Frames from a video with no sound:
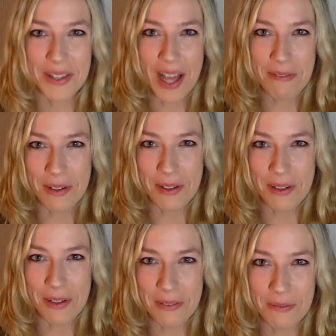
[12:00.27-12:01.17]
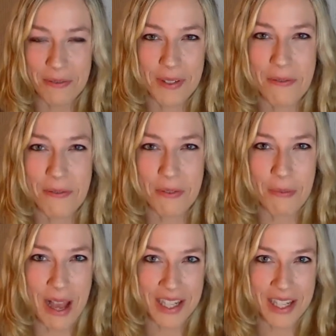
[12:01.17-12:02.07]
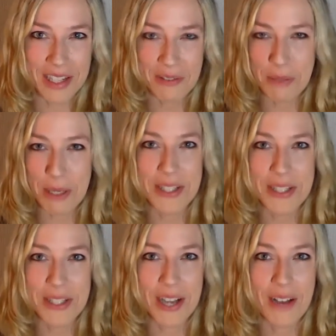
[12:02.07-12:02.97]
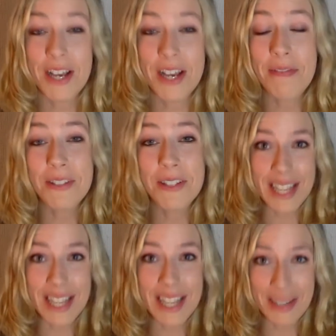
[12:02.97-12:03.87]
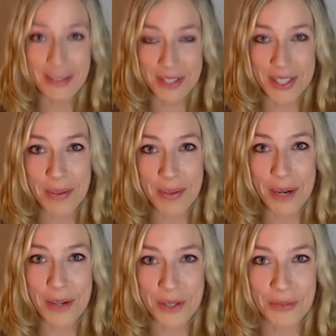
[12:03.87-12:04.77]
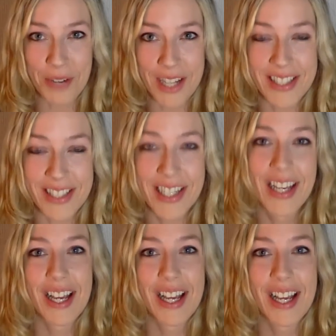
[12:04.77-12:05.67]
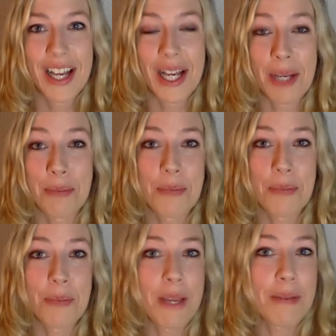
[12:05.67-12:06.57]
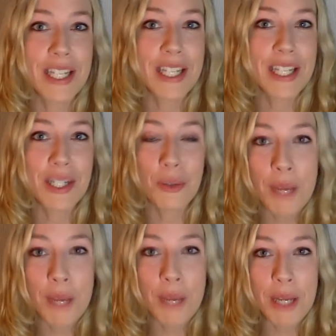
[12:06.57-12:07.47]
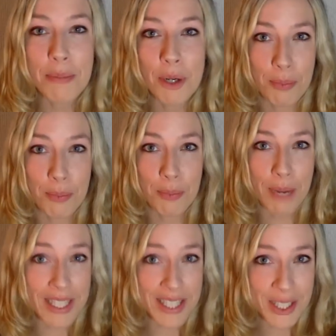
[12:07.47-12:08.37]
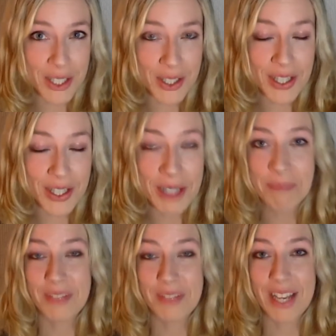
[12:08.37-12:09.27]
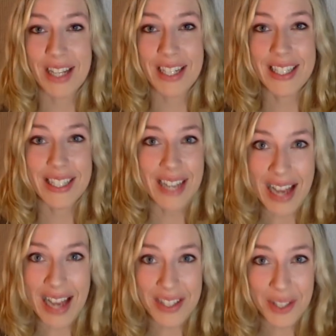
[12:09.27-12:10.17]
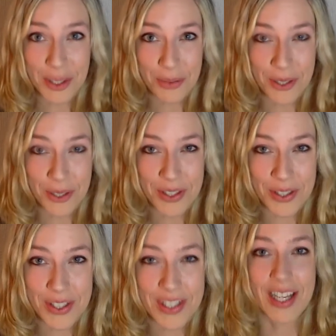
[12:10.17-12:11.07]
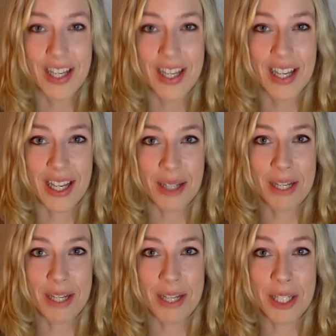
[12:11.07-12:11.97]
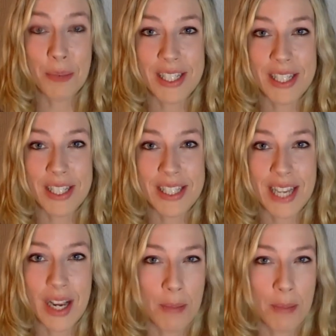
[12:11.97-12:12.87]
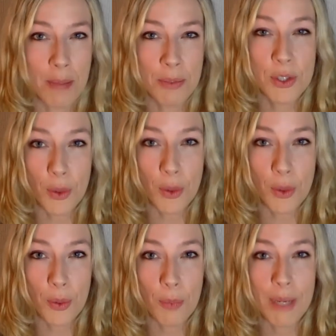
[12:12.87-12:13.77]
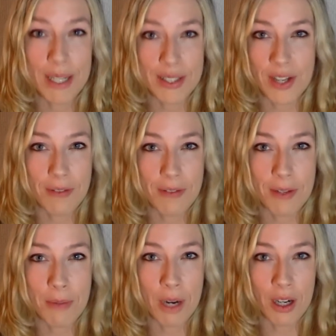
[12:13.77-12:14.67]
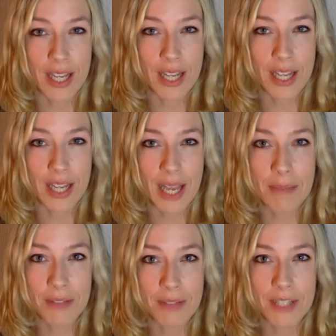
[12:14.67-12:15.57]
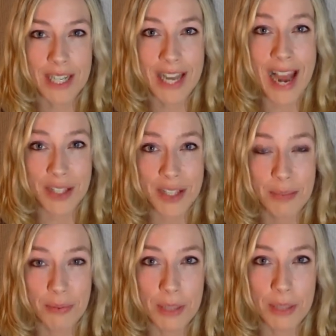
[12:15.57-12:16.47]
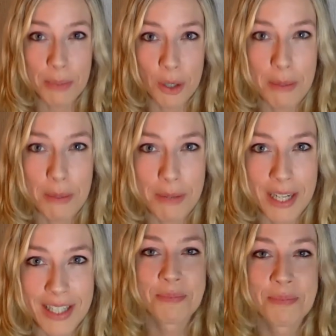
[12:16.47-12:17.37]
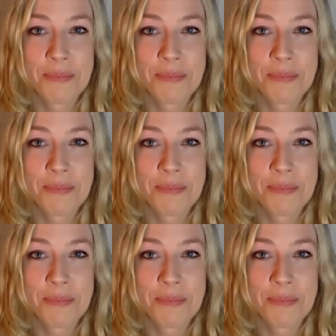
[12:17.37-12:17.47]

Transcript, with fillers: level of informality of being pissed off. Definitely safe to say around your friends. Um, so maybe your roommate borrowed your bicycle and he didn't ask you first. Um, and you might say, I'm so pissed off at Mark. I can't believe he didn't ask before he borrowed my bike.